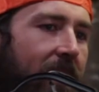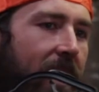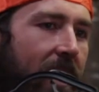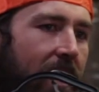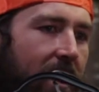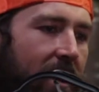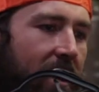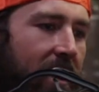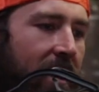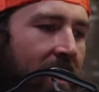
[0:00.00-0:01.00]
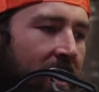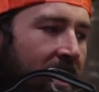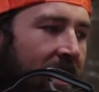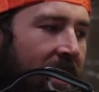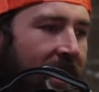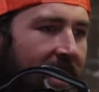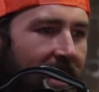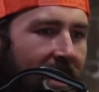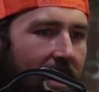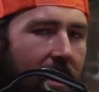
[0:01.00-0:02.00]
he
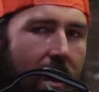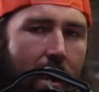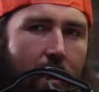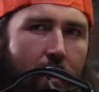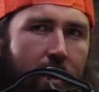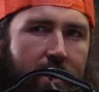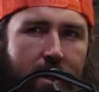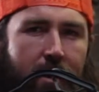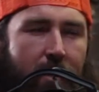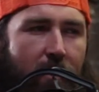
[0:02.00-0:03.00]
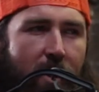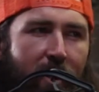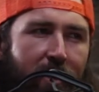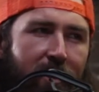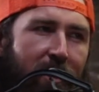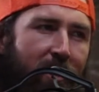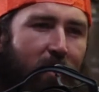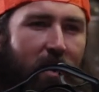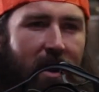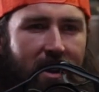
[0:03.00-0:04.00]
now is on the road
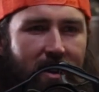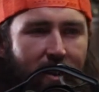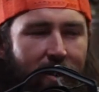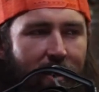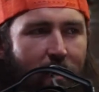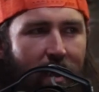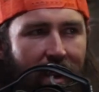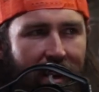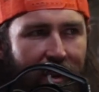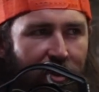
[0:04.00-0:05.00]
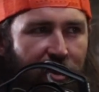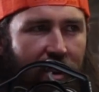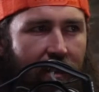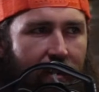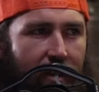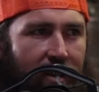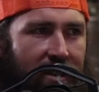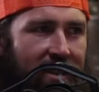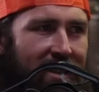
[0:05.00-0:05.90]
doing what I call the millennial shuffle.